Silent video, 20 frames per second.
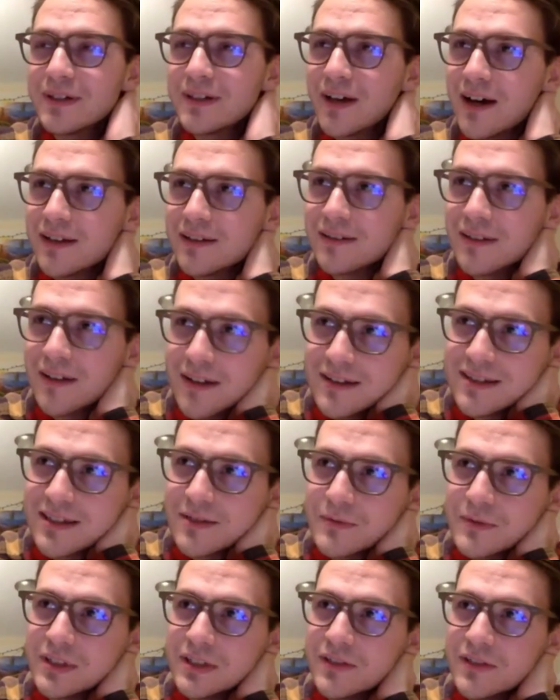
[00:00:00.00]
specific
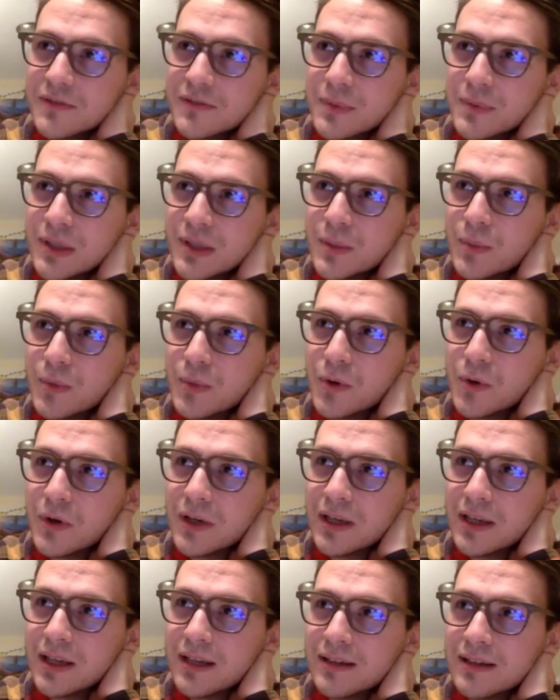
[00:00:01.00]
guidelines that we give
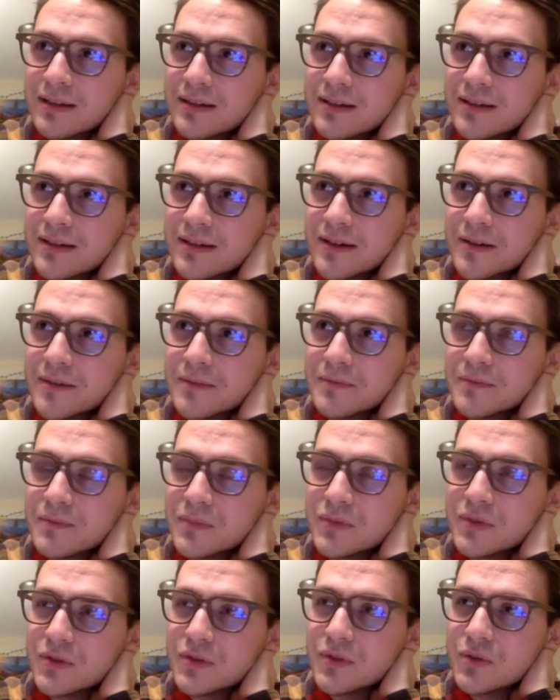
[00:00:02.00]
people, and
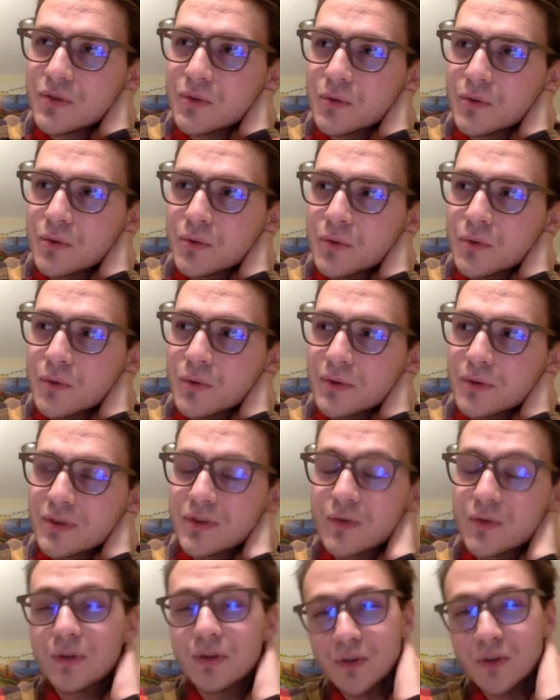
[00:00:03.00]

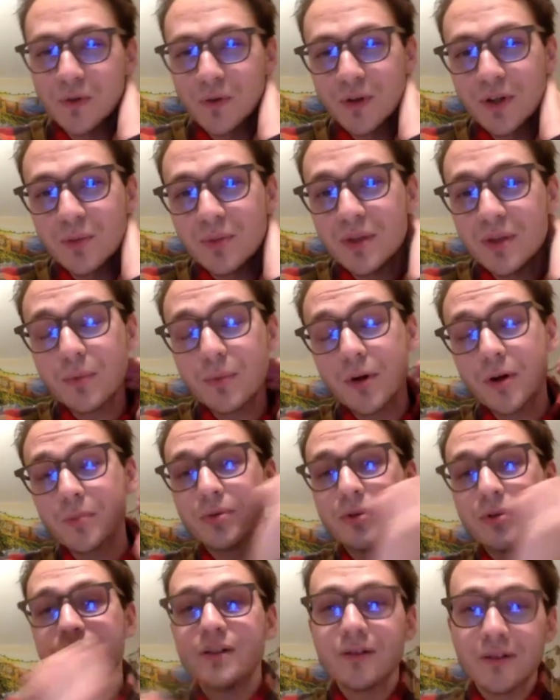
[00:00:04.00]
to a
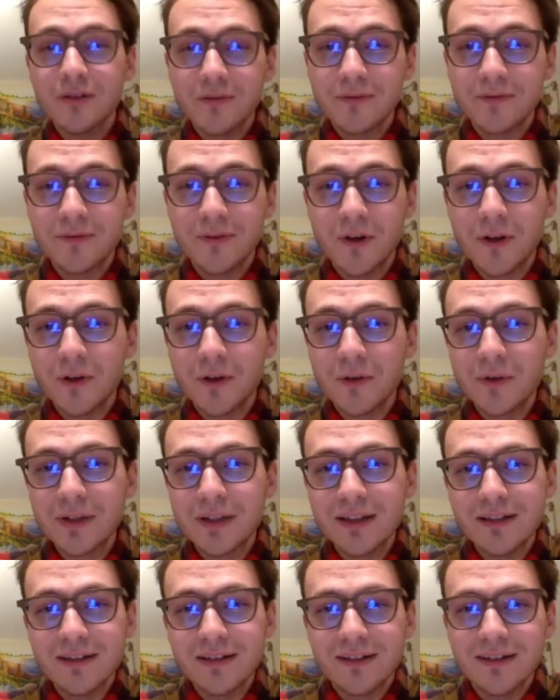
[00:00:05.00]
degree, people are pretty good at
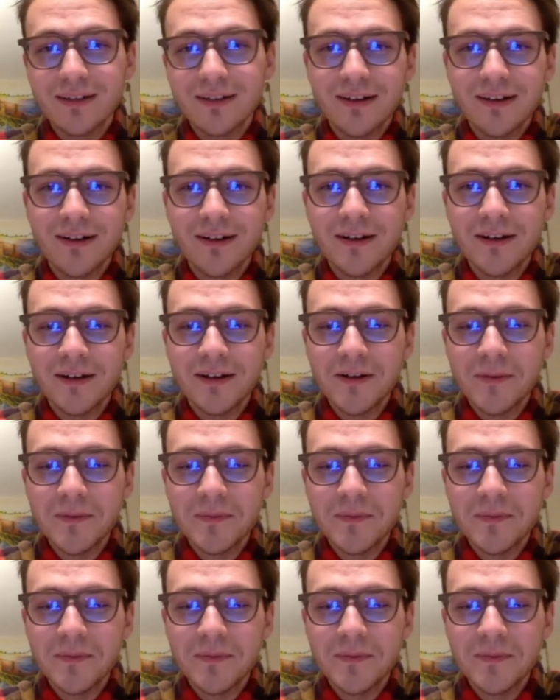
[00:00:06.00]
following it.